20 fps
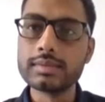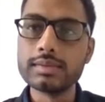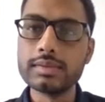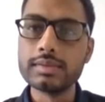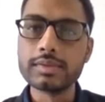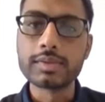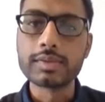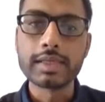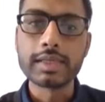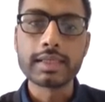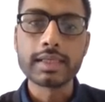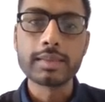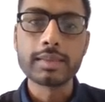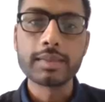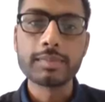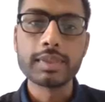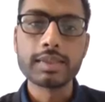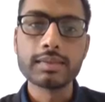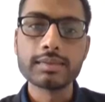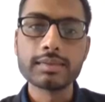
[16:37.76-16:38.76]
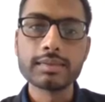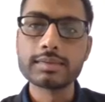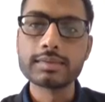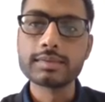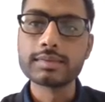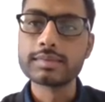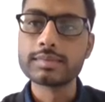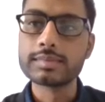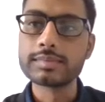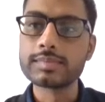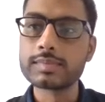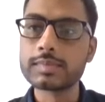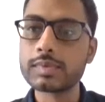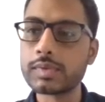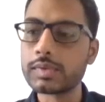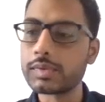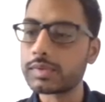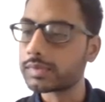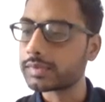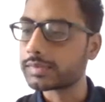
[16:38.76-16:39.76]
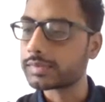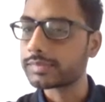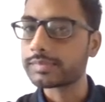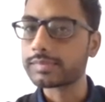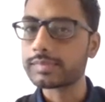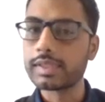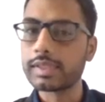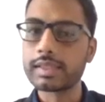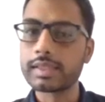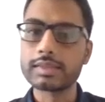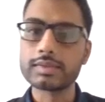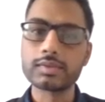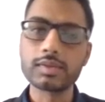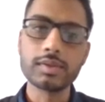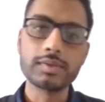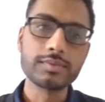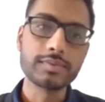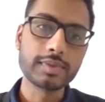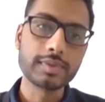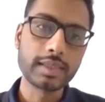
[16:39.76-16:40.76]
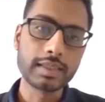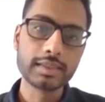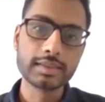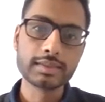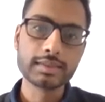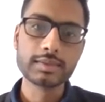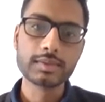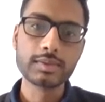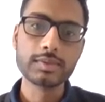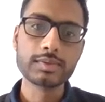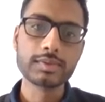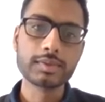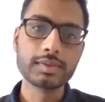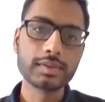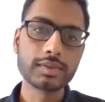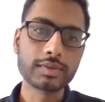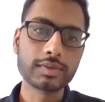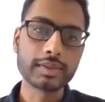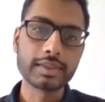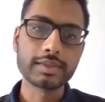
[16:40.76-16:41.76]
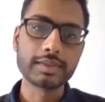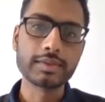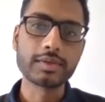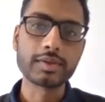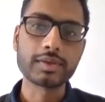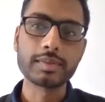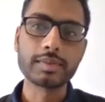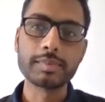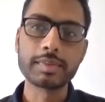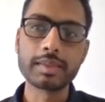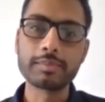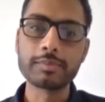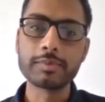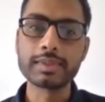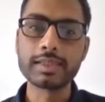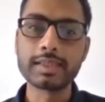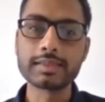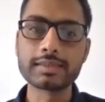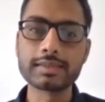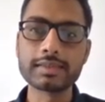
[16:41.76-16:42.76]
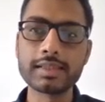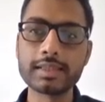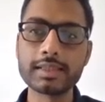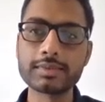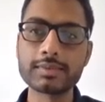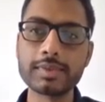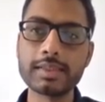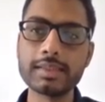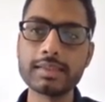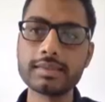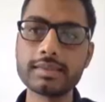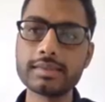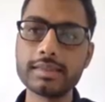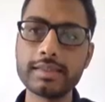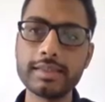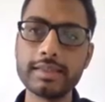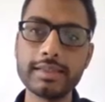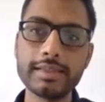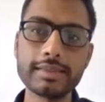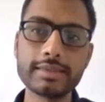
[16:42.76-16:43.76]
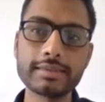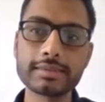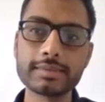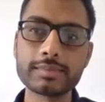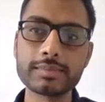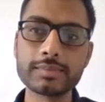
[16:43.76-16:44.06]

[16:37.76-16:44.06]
You can type in, so I can solve. N is equal to, okay, you're coming up with answers as well. 8.